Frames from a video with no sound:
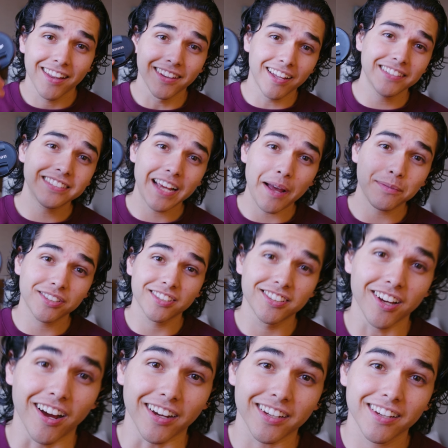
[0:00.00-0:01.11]
Lens caps
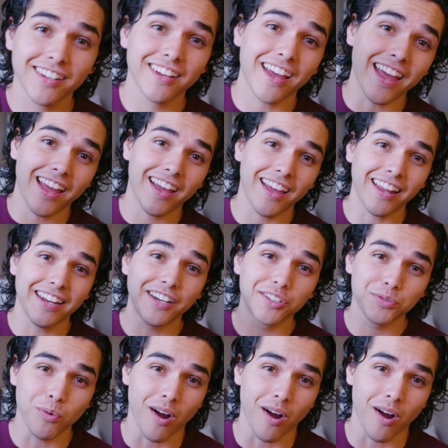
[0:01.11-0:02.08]
suck, and here's